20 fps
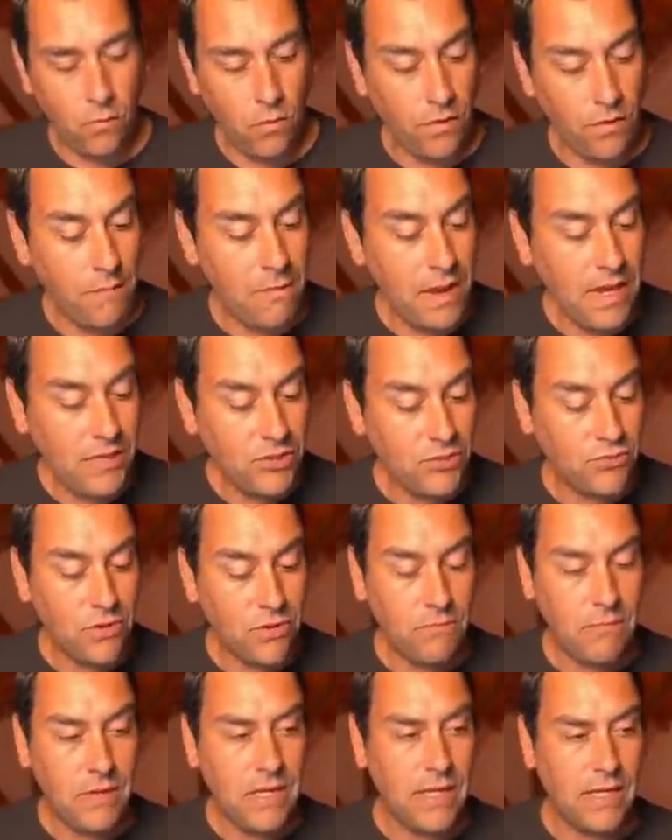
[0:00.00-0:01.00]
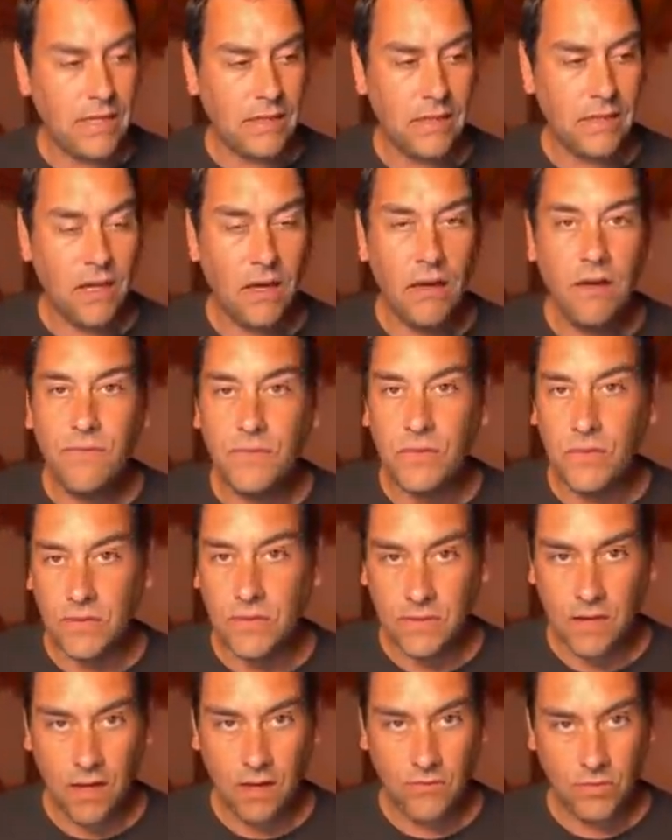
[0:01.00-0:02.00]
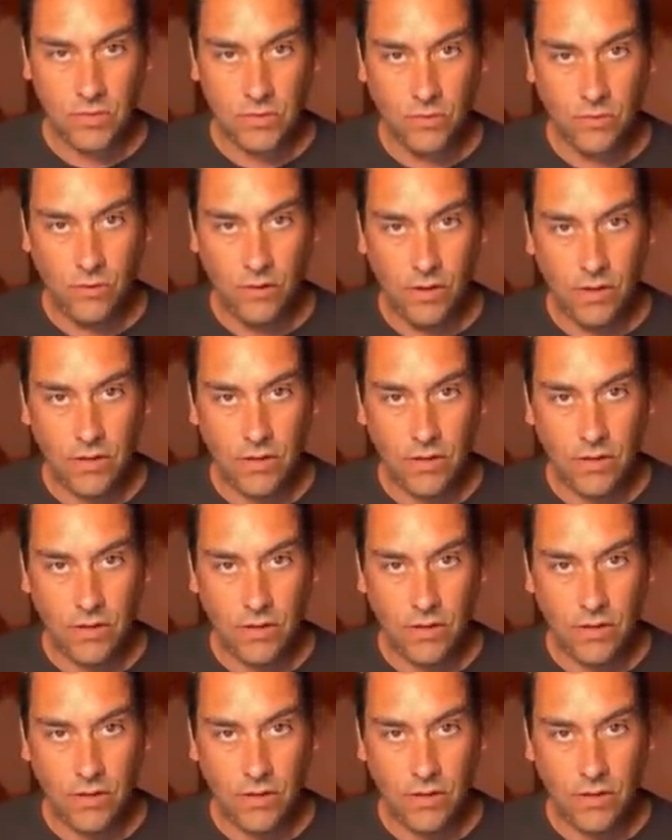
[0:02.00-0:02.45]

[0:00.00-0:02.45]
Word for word: Well, the mainstream media loves this kind of a story